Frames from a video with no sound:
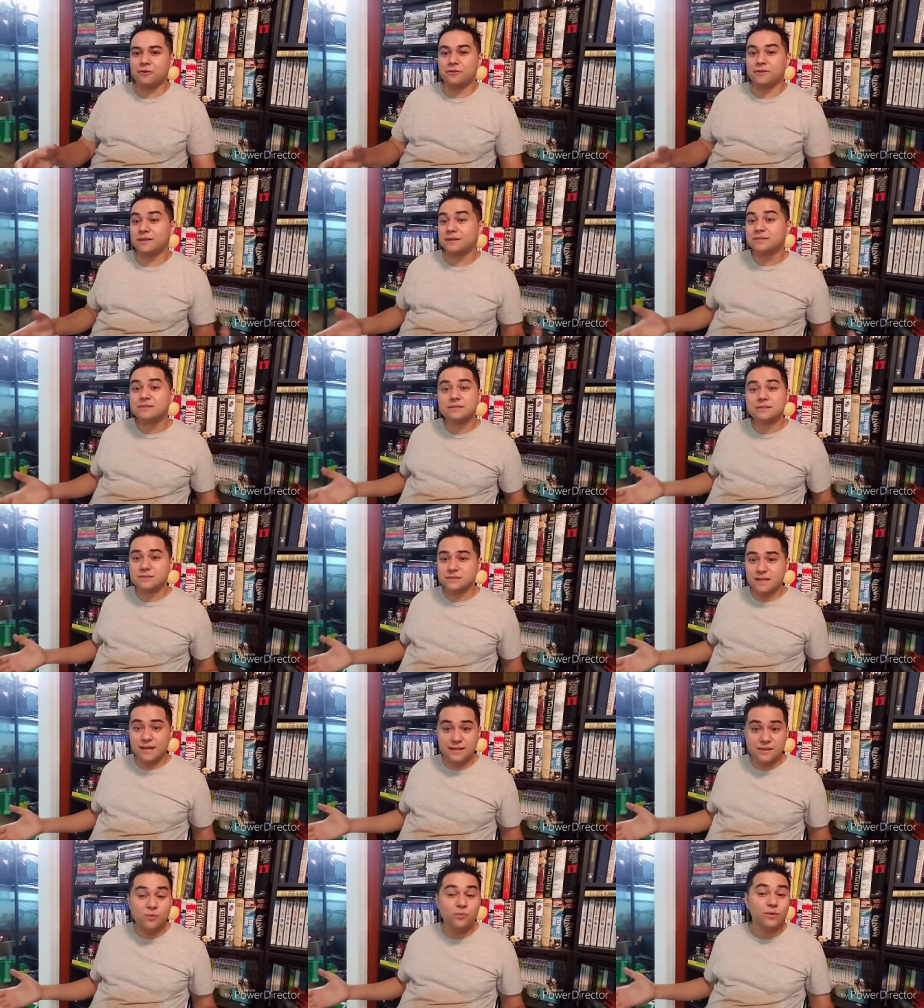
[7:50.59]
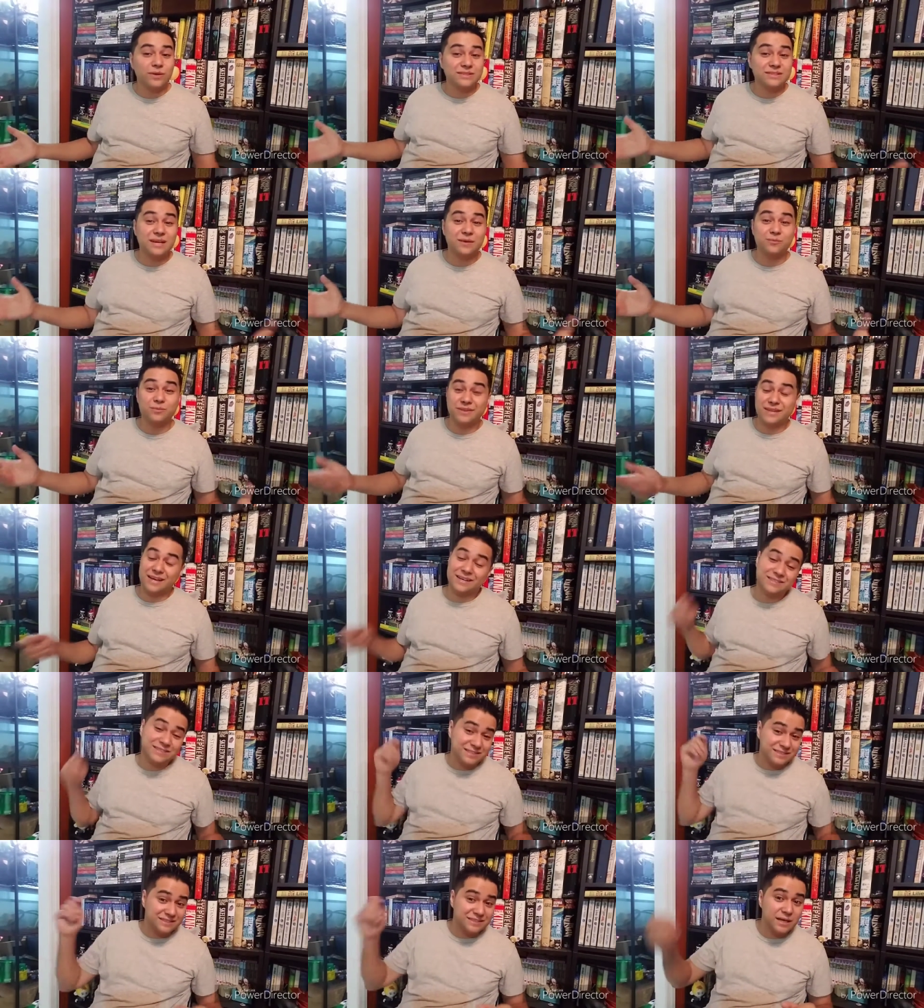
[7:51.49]
This is like the one time where they
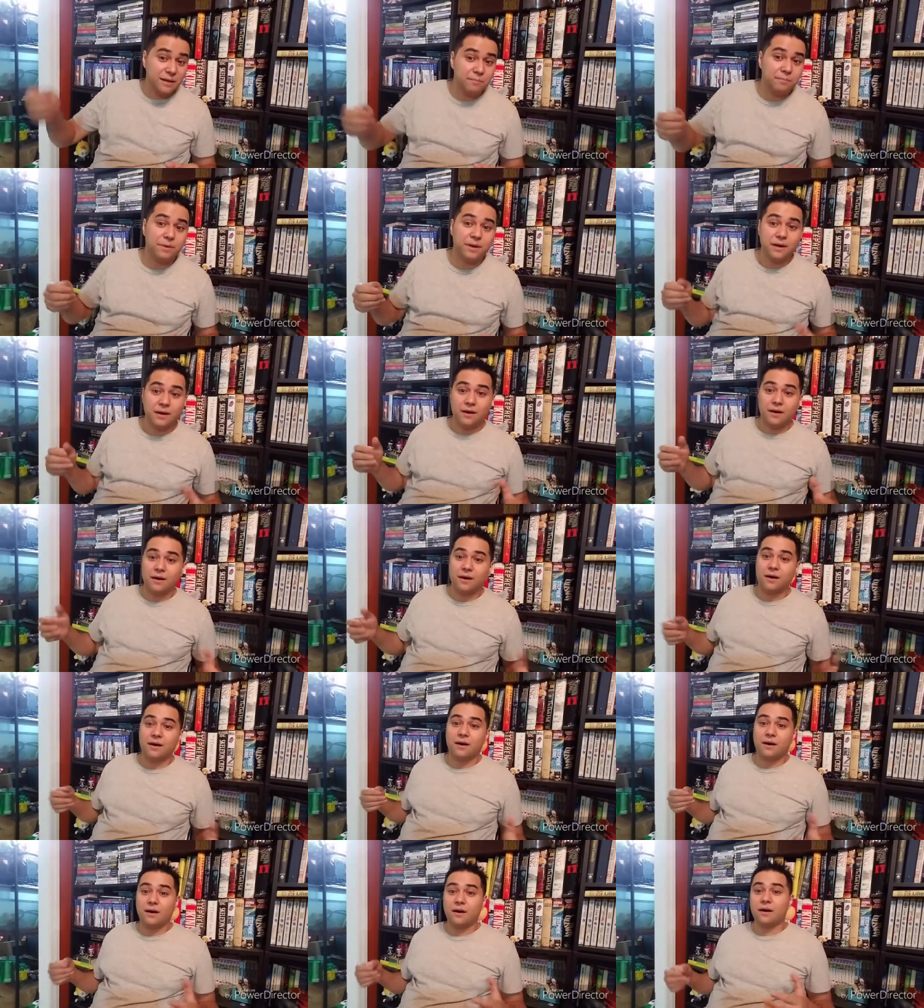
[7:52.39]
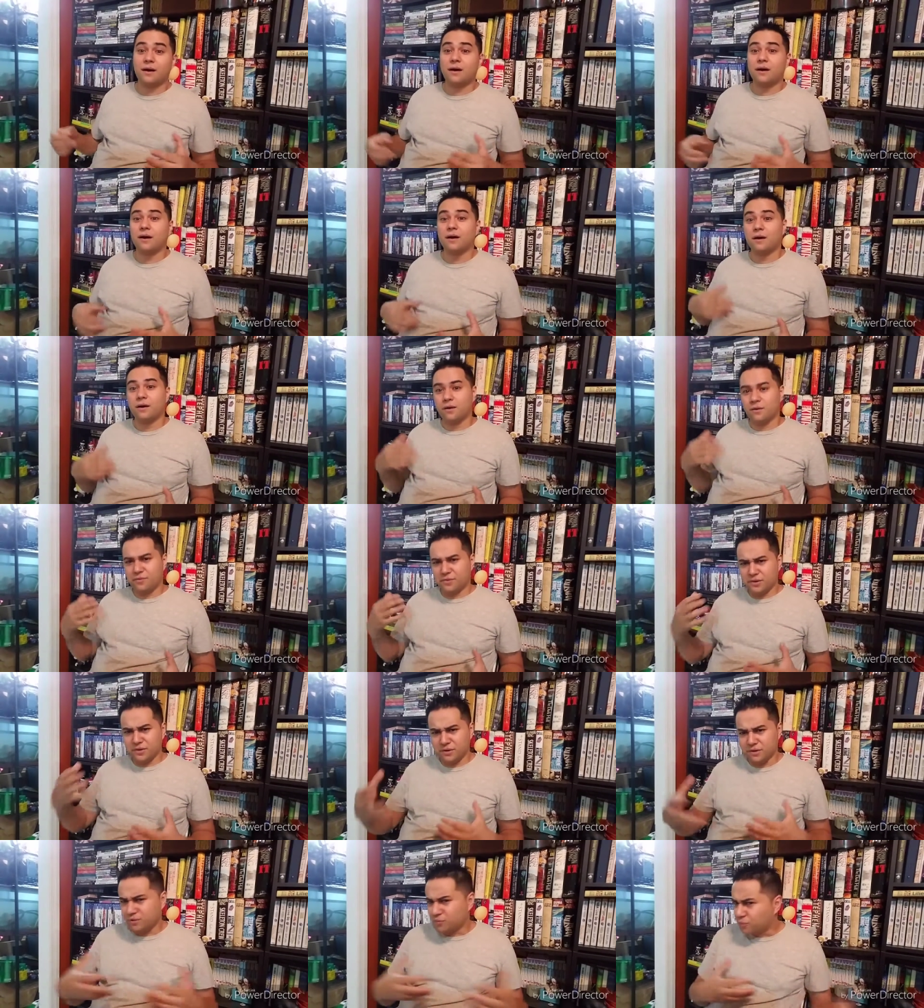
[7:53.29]
actually tip uh,
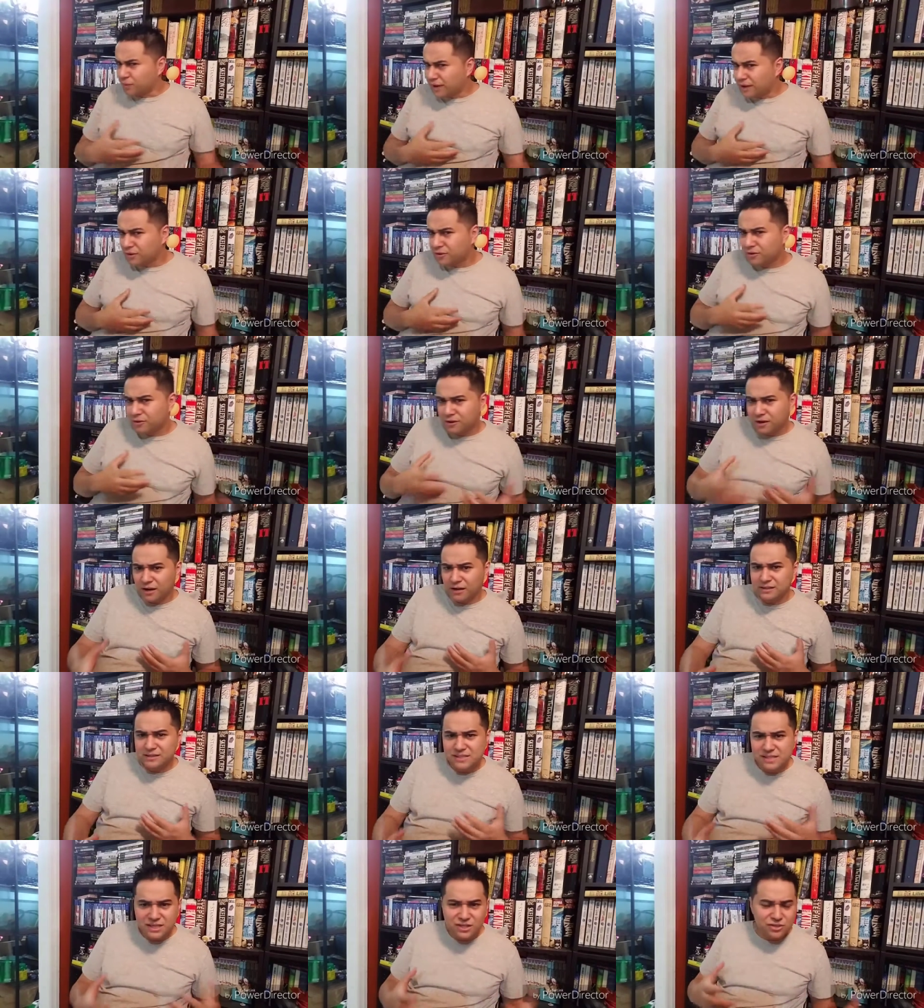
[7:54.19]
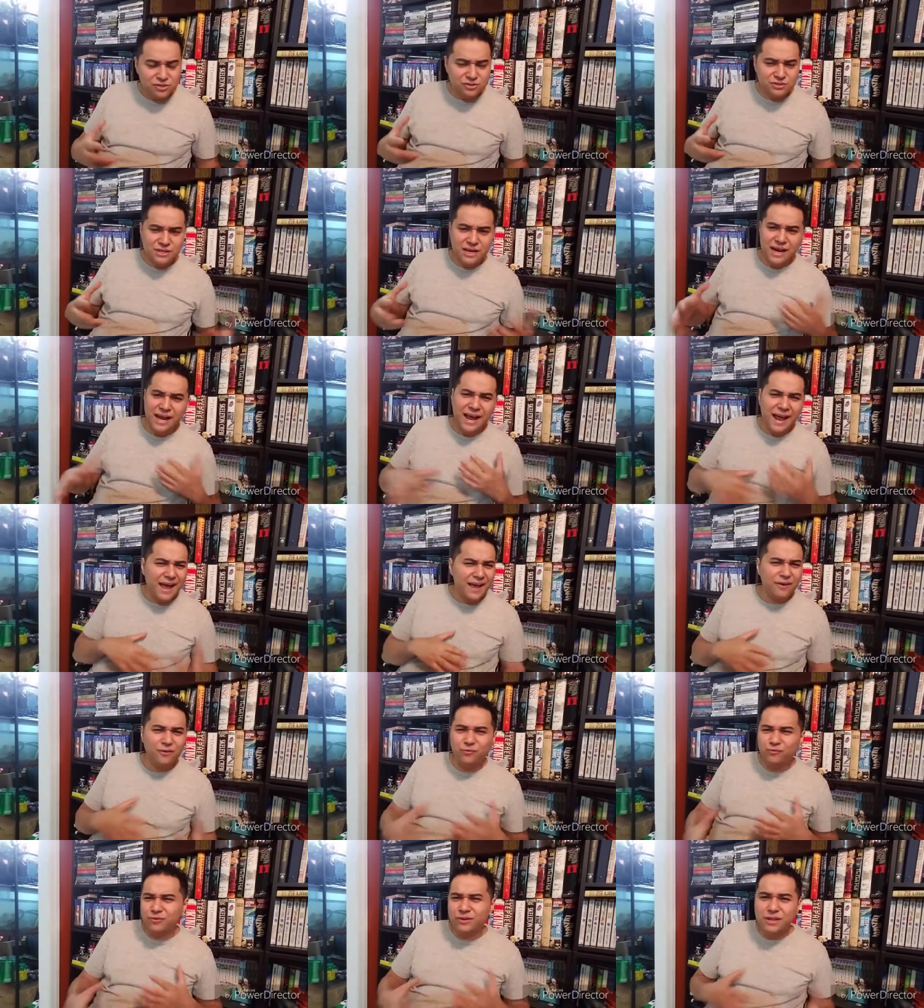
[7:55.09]
the the waiter concierge guy. I
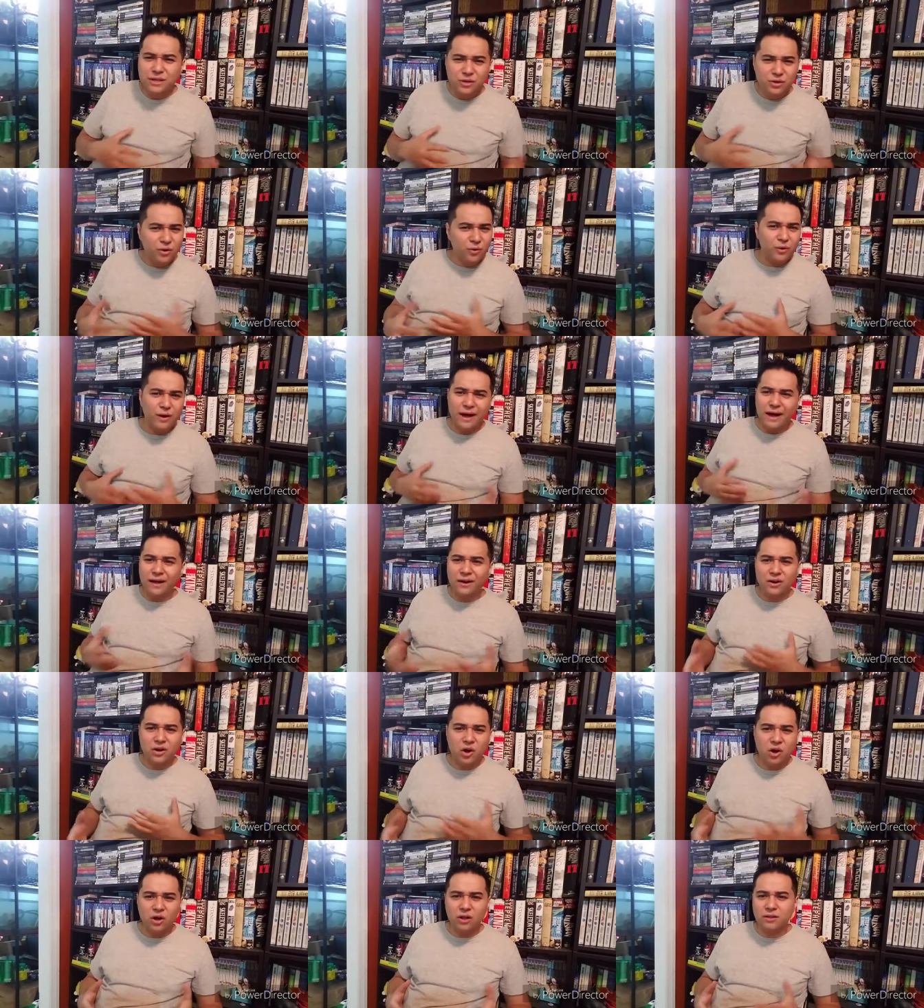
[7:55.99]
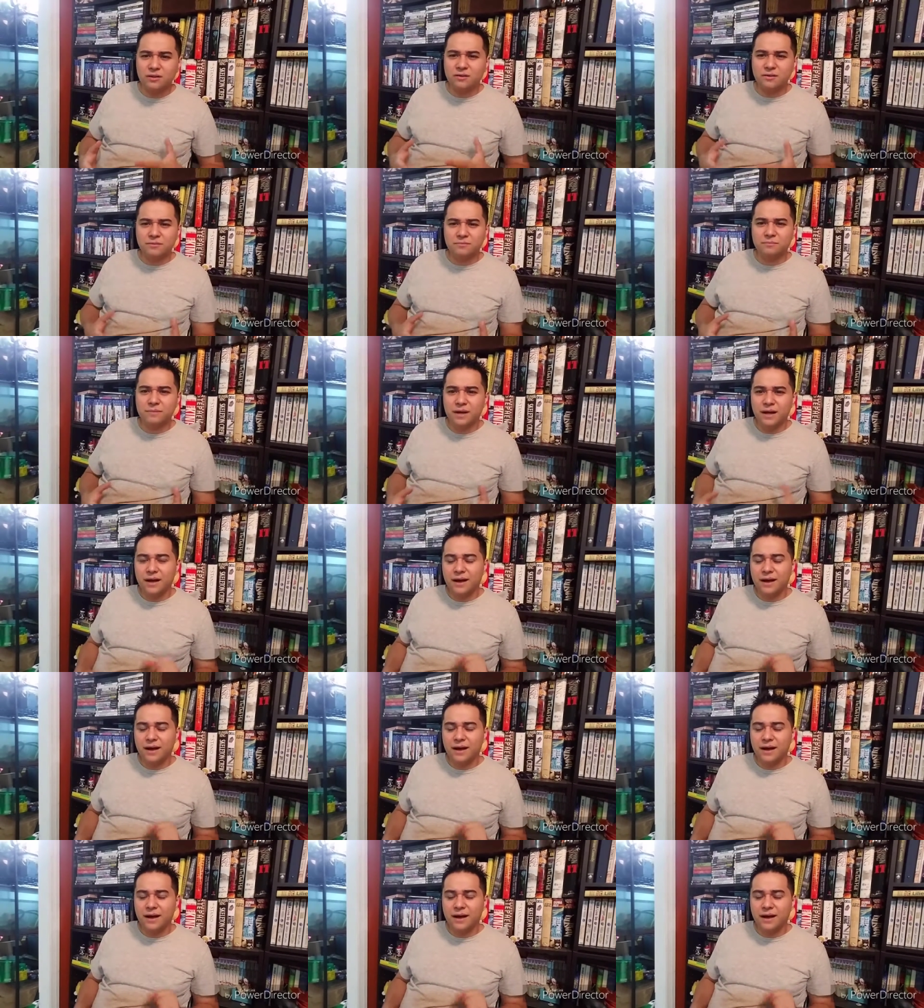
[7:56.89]
don't really know how to call him.